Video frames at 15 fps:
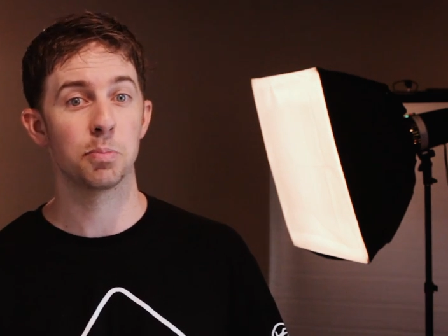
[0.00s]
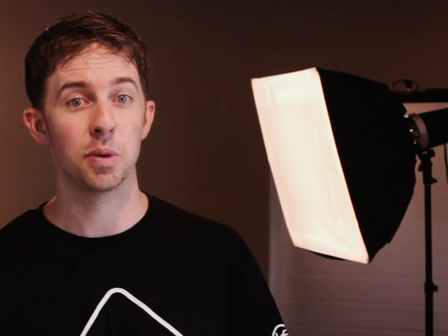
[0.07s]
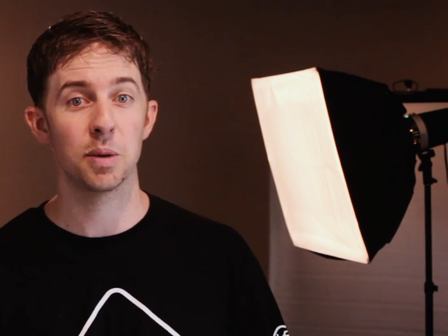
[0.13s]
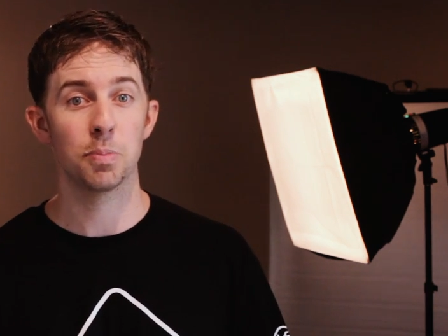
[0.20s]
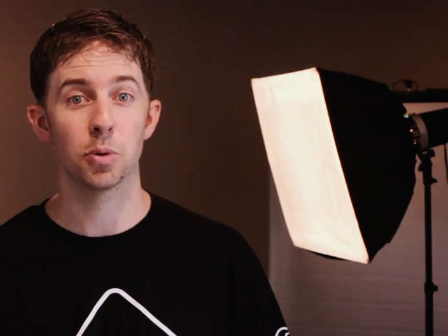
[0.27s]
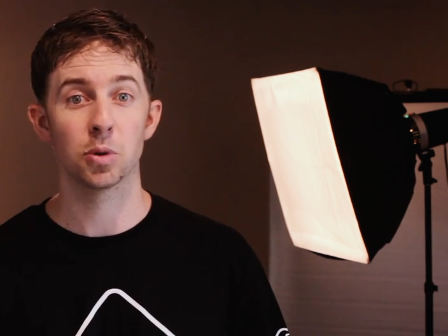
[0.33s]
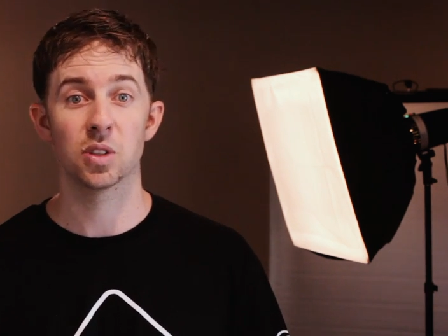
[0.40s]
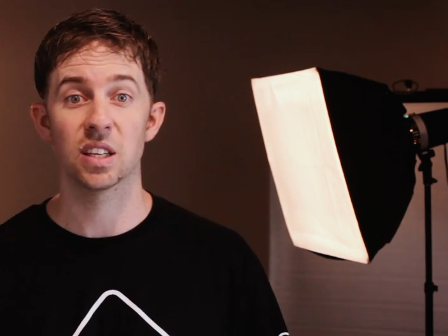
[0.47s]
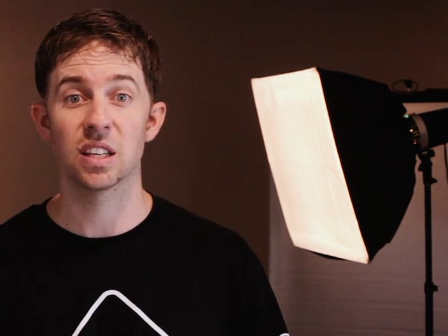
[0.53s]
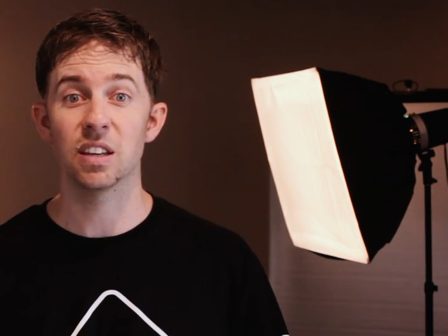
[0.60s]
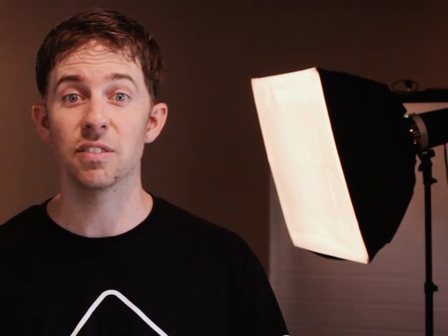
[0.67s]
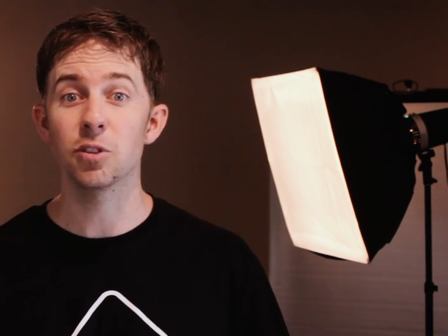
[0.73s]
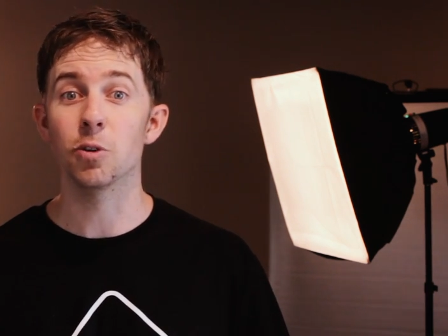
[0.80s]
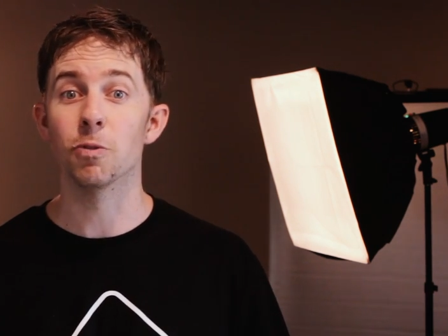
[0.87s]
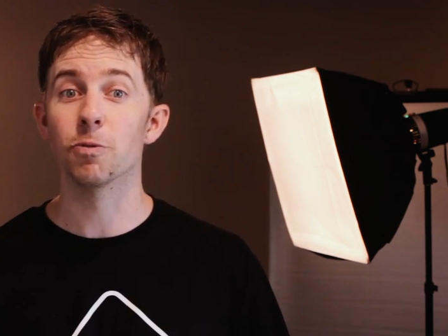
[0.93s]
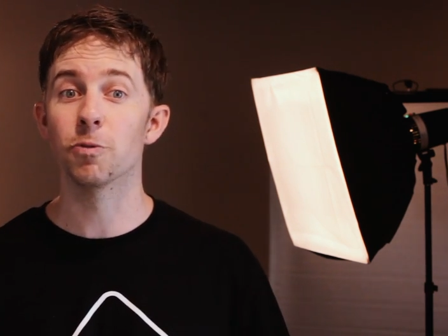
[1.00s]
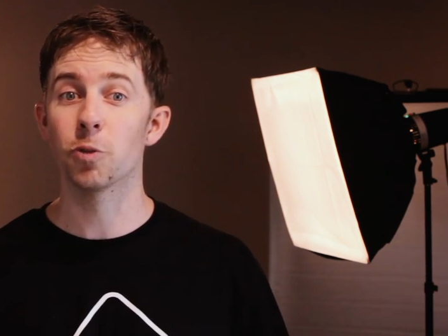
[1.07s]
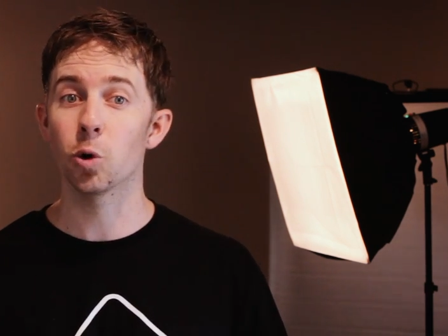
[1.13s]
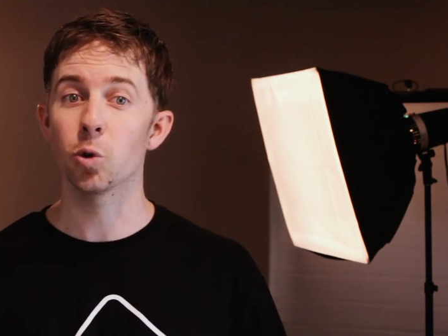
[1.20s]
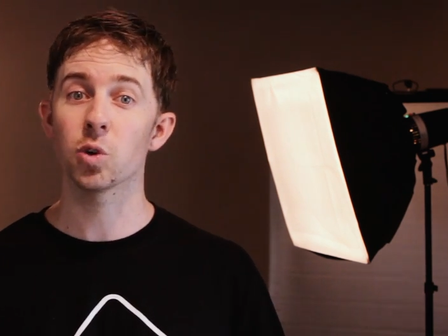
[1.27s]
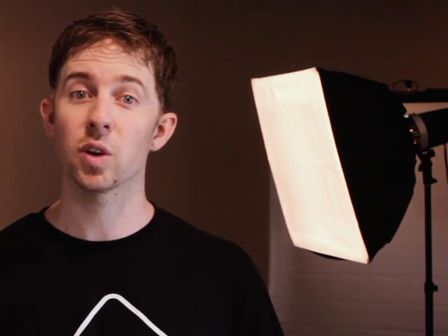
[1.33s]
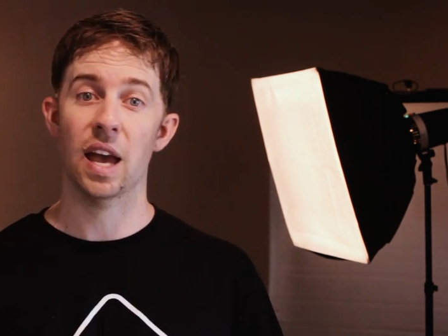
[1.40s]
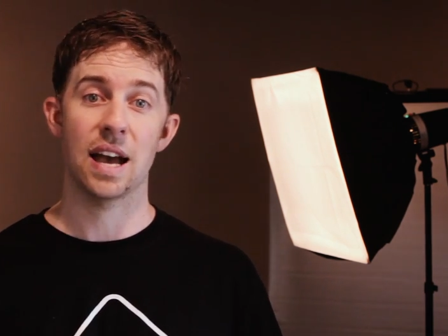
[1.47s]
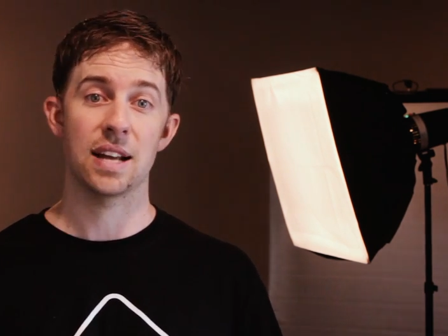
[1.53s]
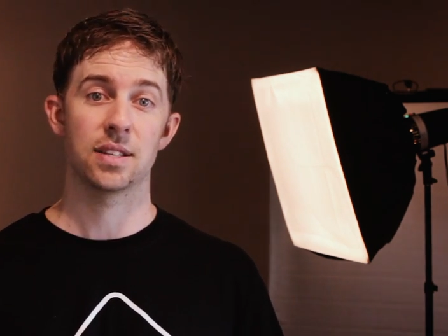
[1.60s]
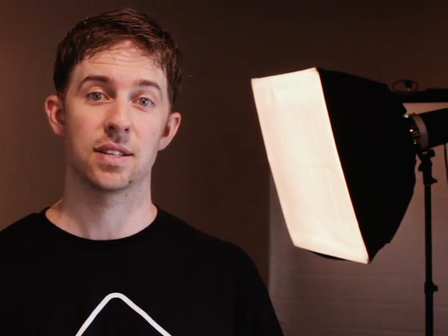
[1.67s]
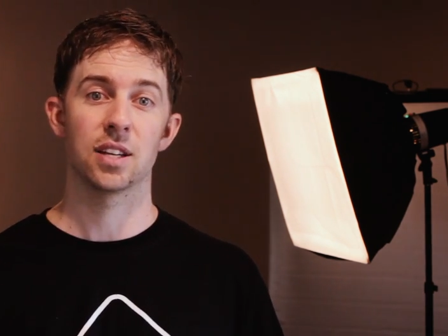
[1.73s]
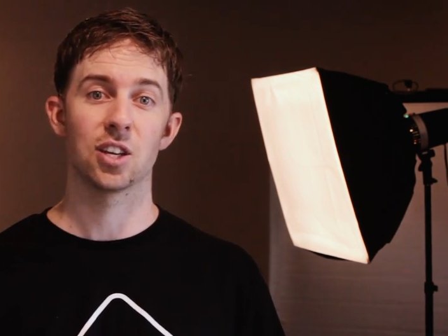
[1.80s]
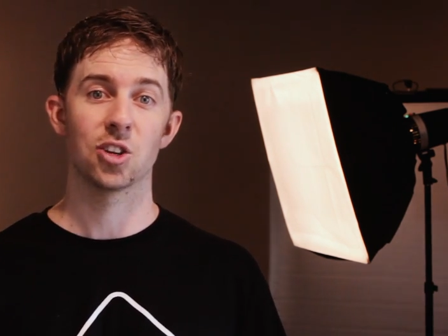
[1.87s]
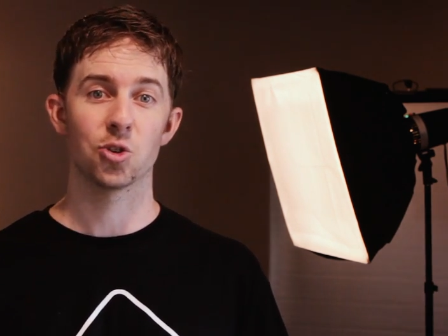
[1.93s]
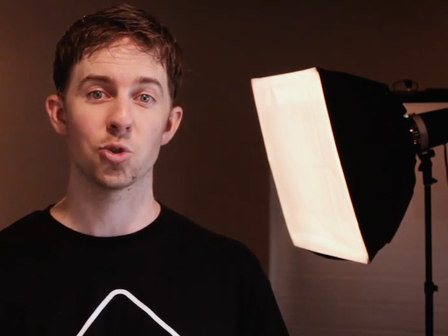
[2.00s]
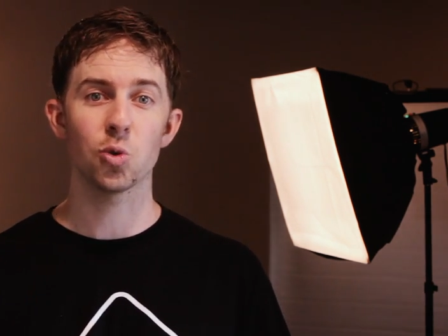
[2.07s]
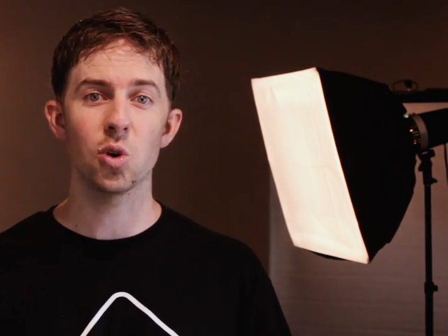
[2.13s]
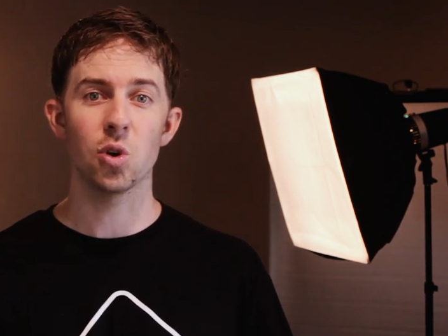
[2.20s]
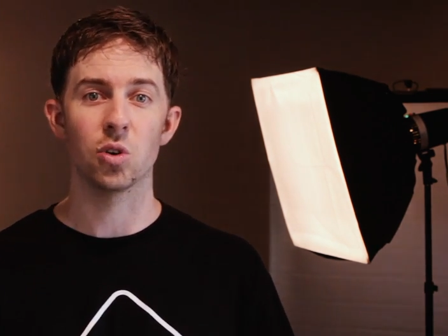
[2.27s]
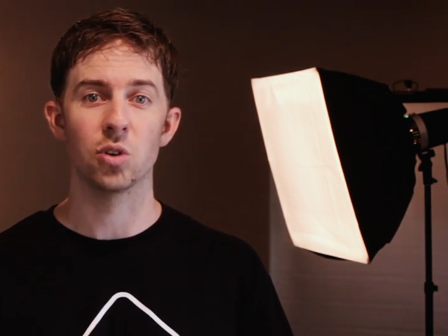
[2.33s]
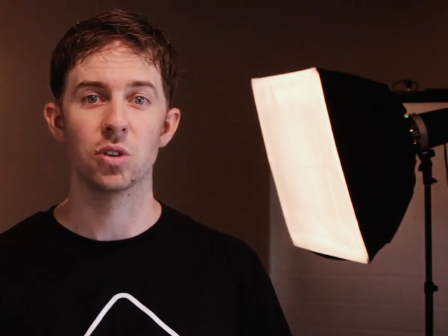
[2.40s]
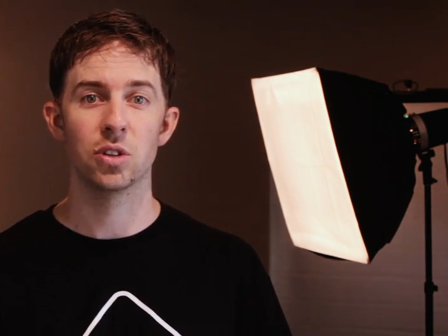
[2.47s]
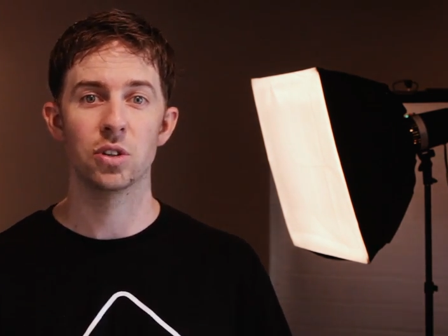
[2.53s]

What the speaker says: people to give you full casting control.